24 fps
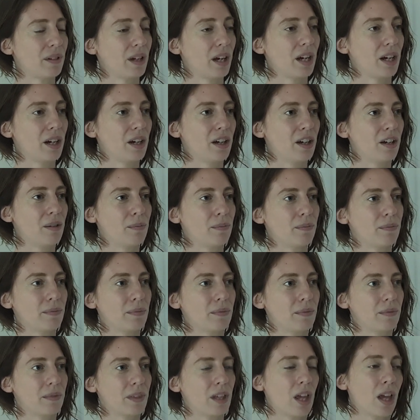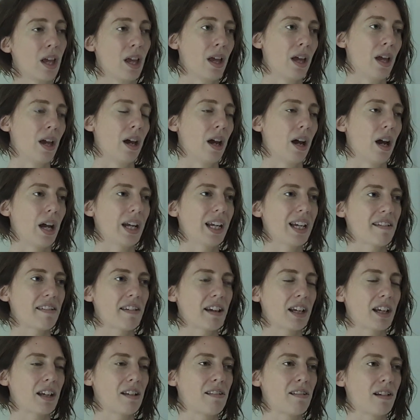I guess
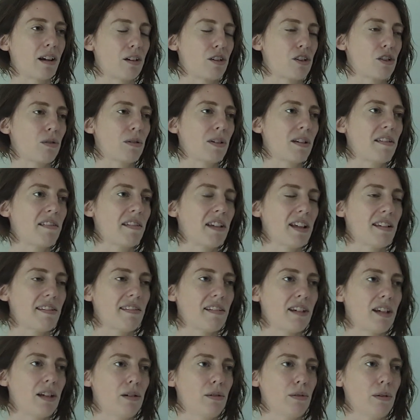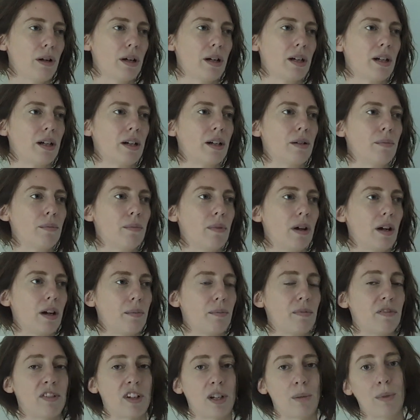I can touch on this issue.
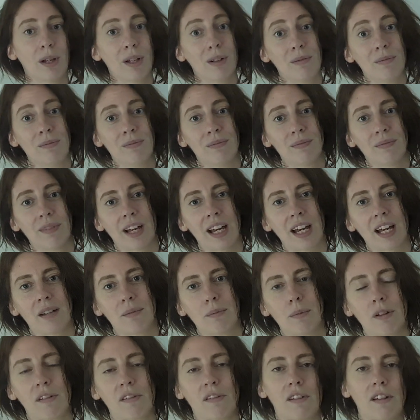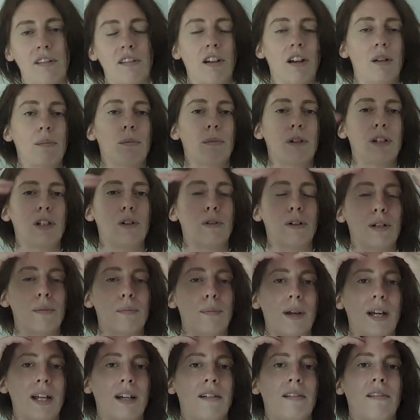I'm female, and most of the time when you're in
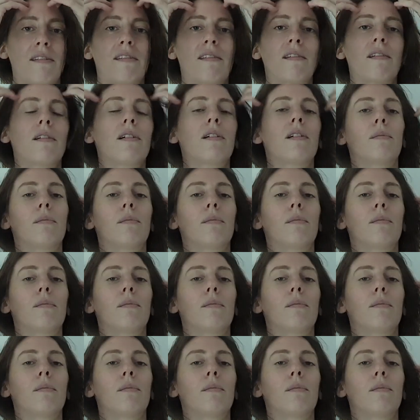bands,